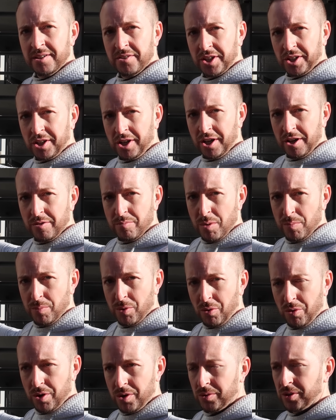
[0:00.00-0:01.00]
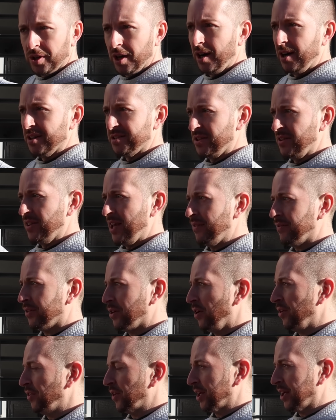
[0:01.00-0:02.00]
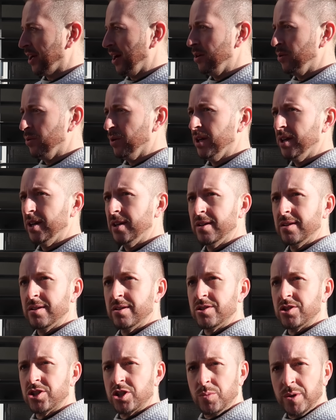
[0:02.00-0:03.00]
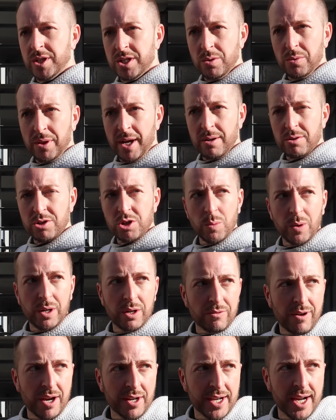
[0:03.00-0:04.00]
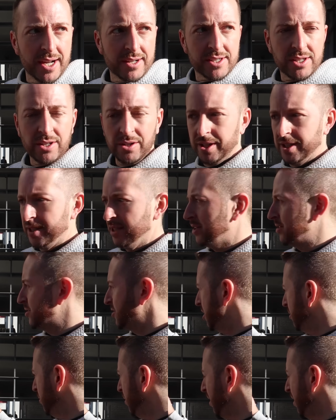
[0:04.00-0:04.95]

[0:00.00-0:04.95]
the kind of memorial garden they've got on the go. Should we do that, or should we look around the outside? Do you know